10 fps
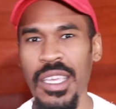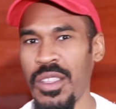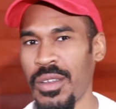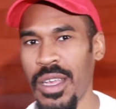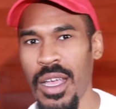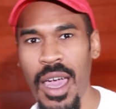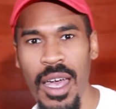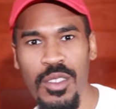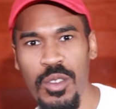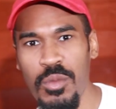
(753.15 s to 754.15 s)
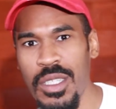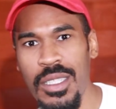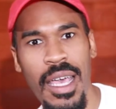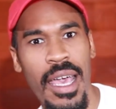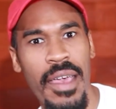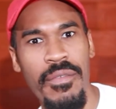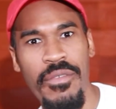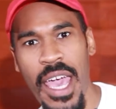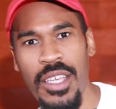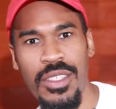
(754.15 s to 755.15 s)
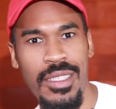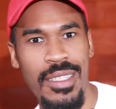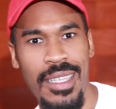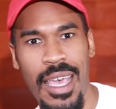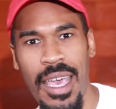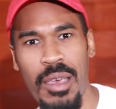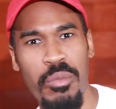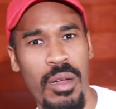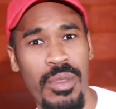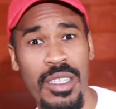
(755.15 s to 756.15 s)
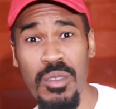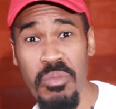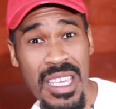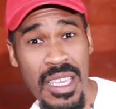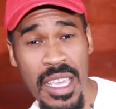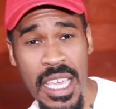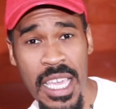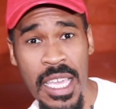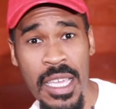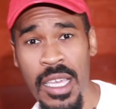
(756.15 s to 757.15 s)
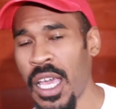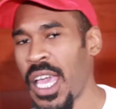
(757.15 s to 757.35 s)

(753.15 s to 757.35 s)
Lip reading: either in costume design, fashion design, public speaking,